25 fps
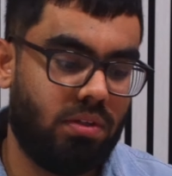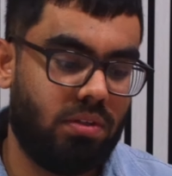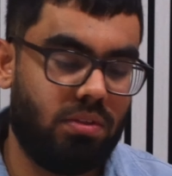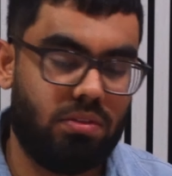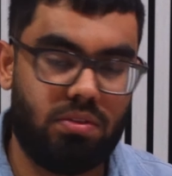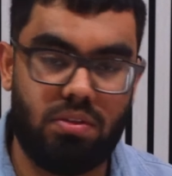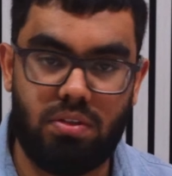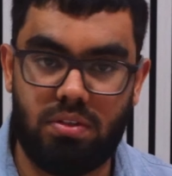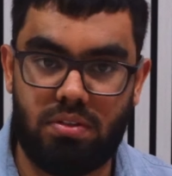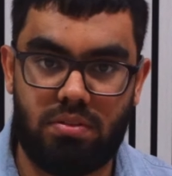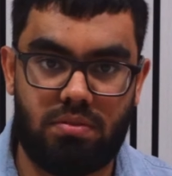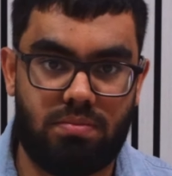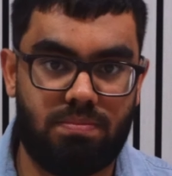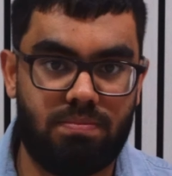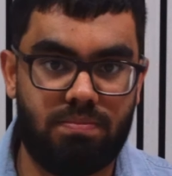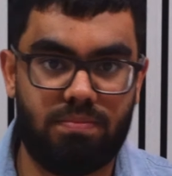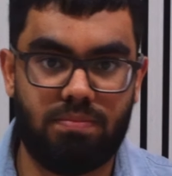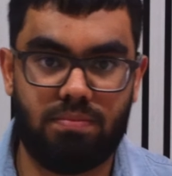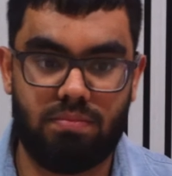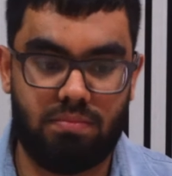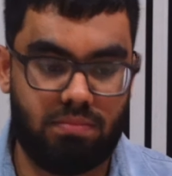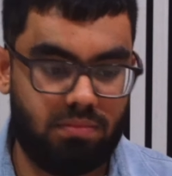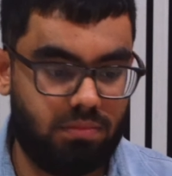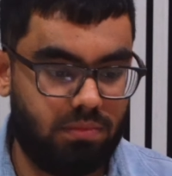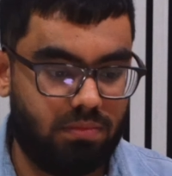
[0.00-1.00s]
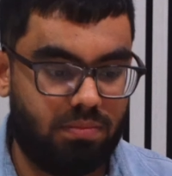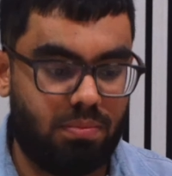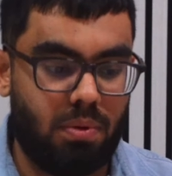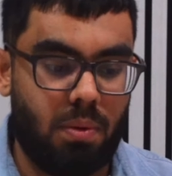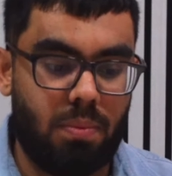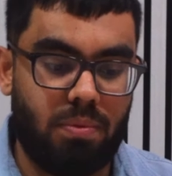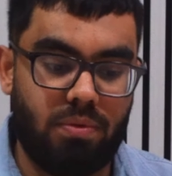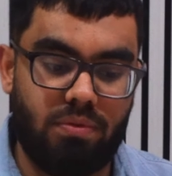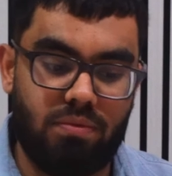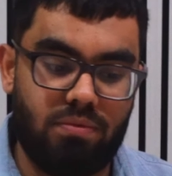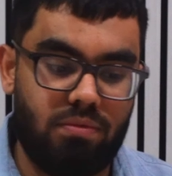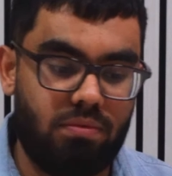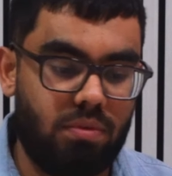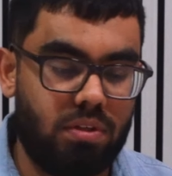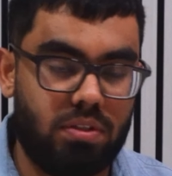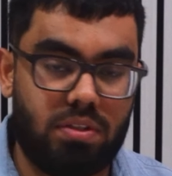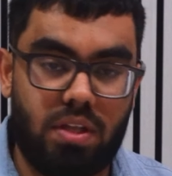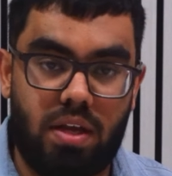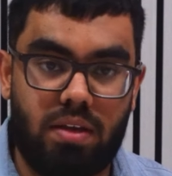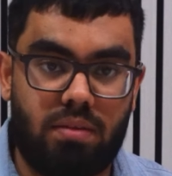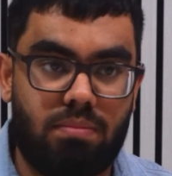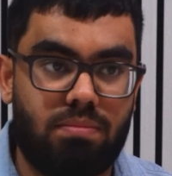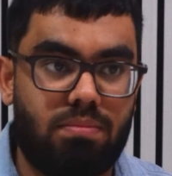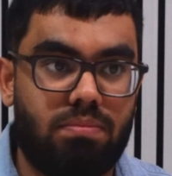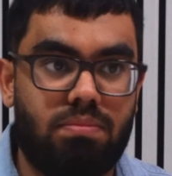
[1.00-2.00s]
So it's
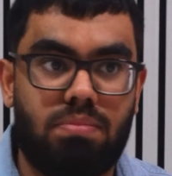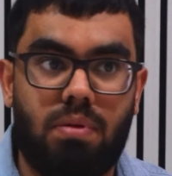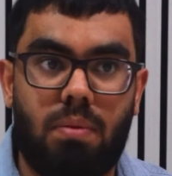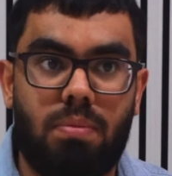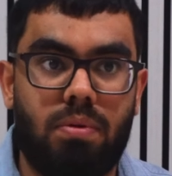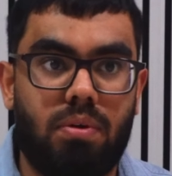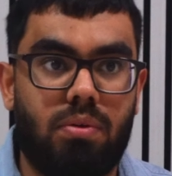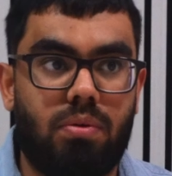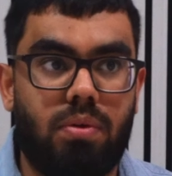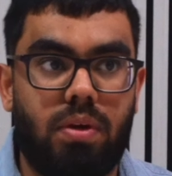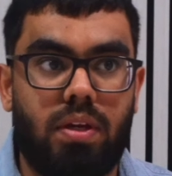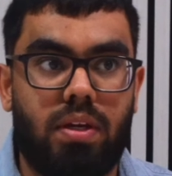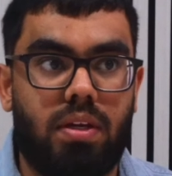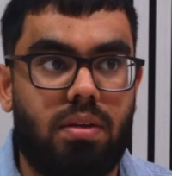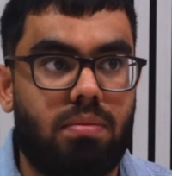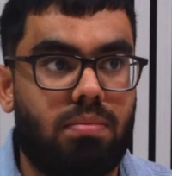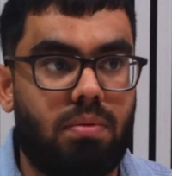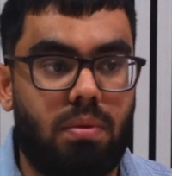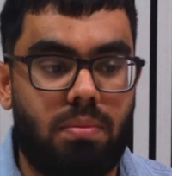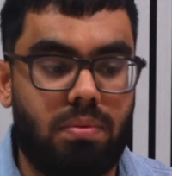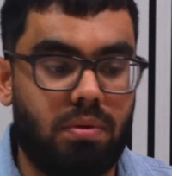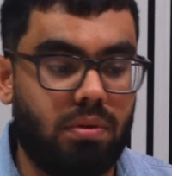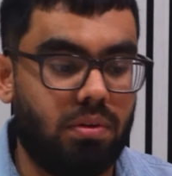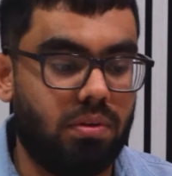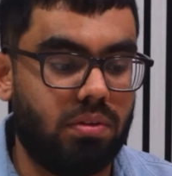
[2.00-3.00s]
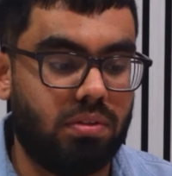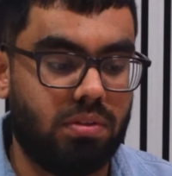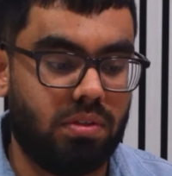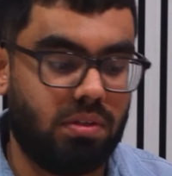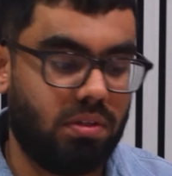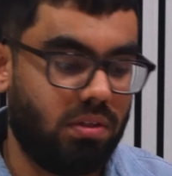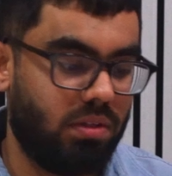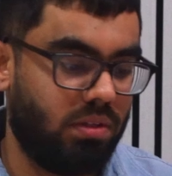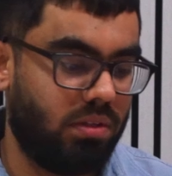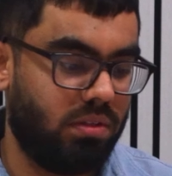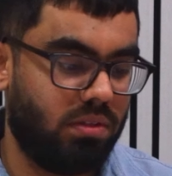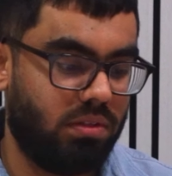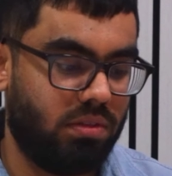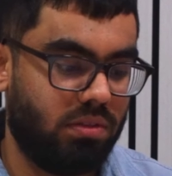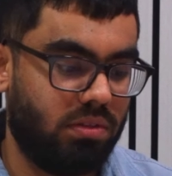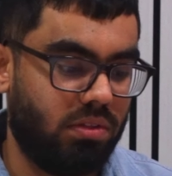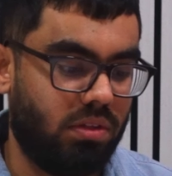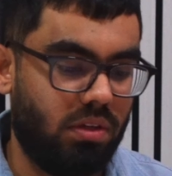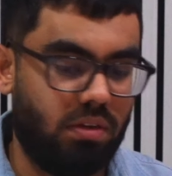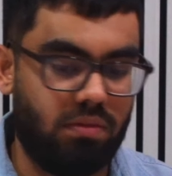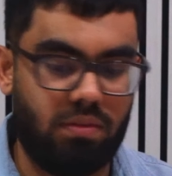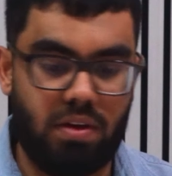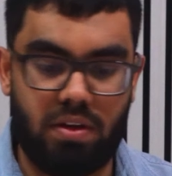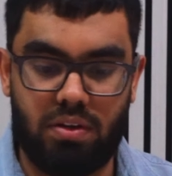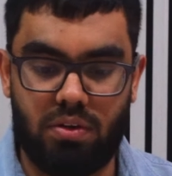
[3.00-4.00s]
like proper quick, proper good.
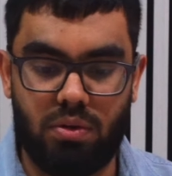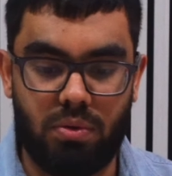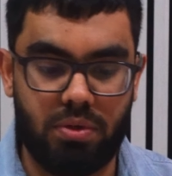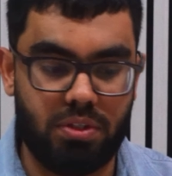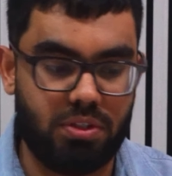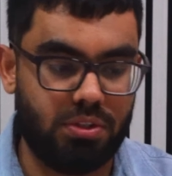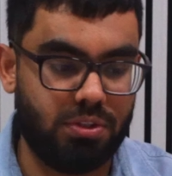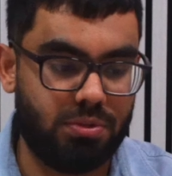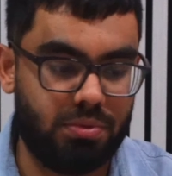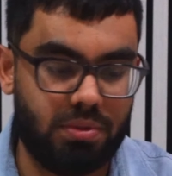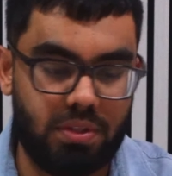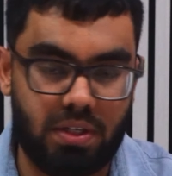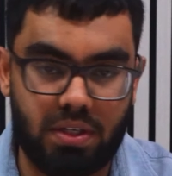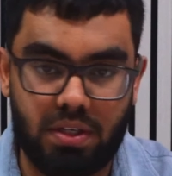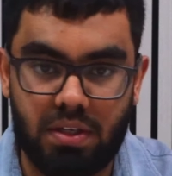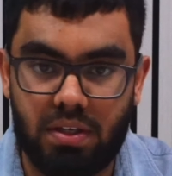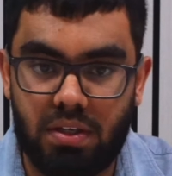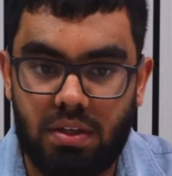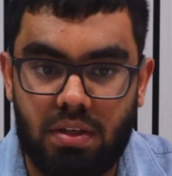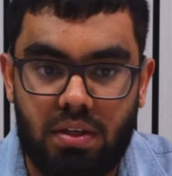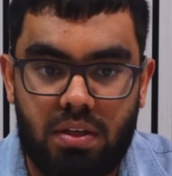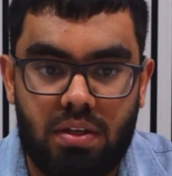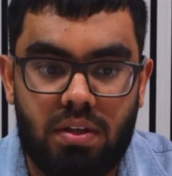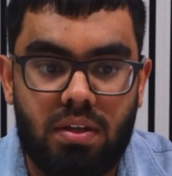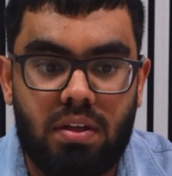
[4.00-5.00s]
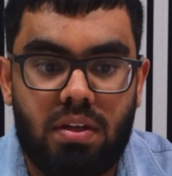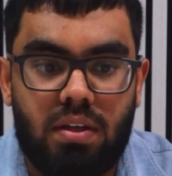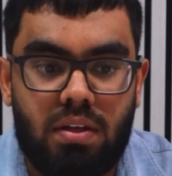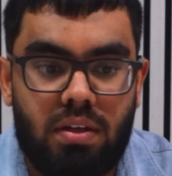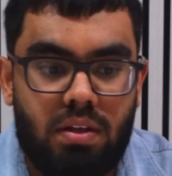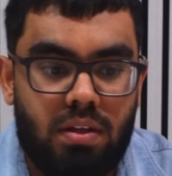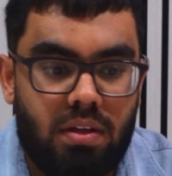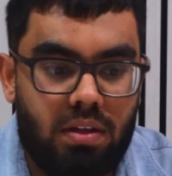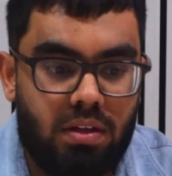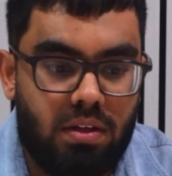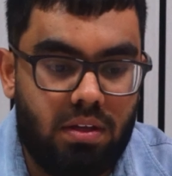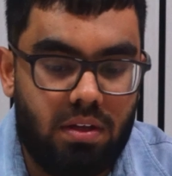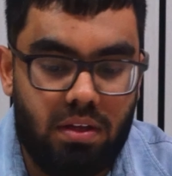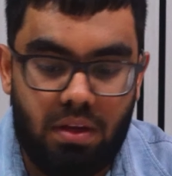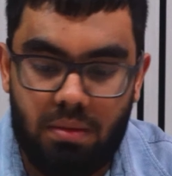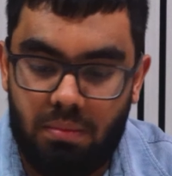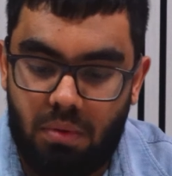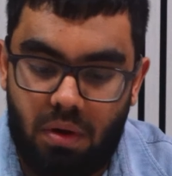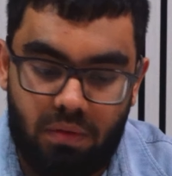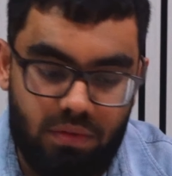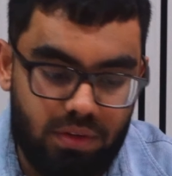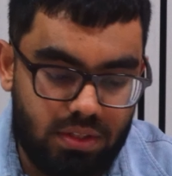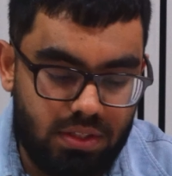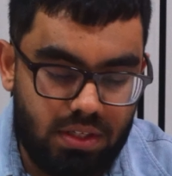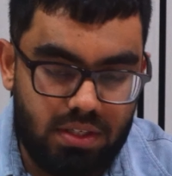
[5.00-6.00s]
So I've had no issues with it.
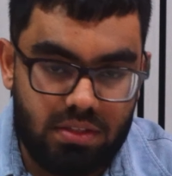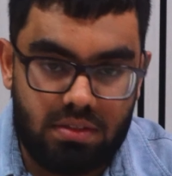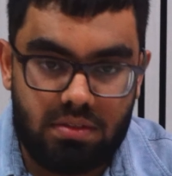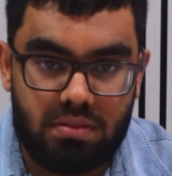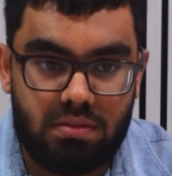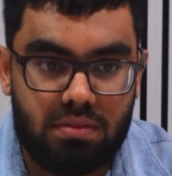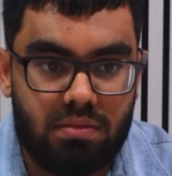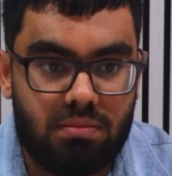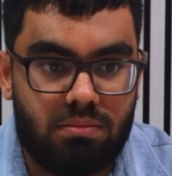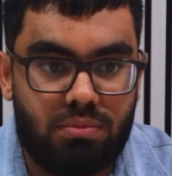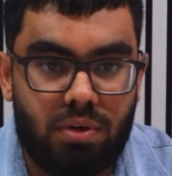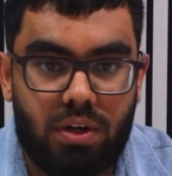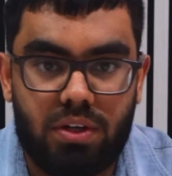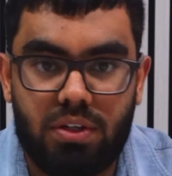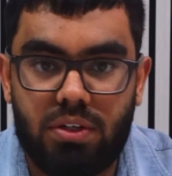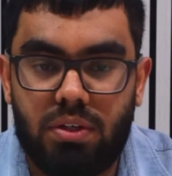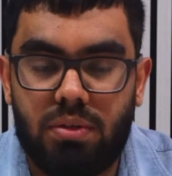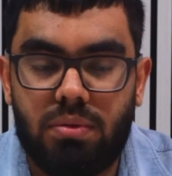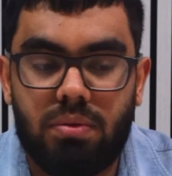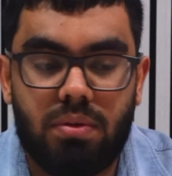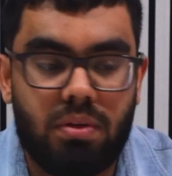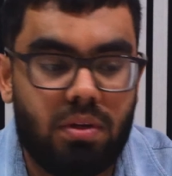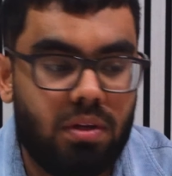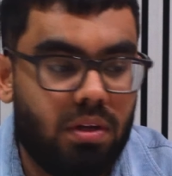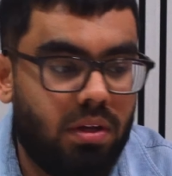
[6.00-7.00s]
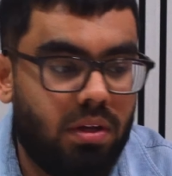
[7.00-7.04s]
Obviously it's brand new.